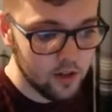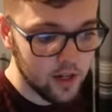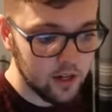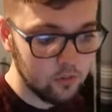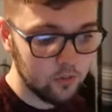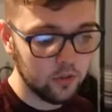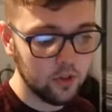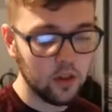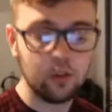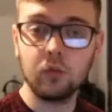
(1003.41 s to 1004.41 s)
Edinburgh
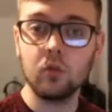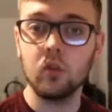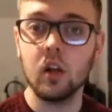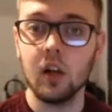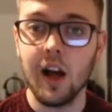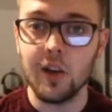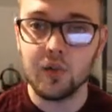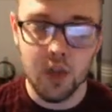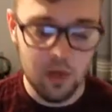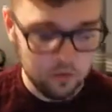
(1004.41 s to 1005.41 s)
City a 2-0
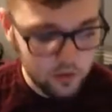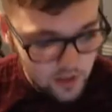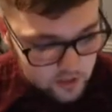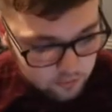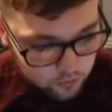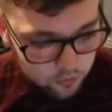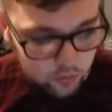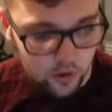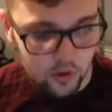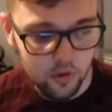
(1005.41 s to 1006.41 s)
half-time lead
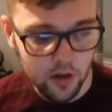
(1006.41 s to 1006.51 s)
before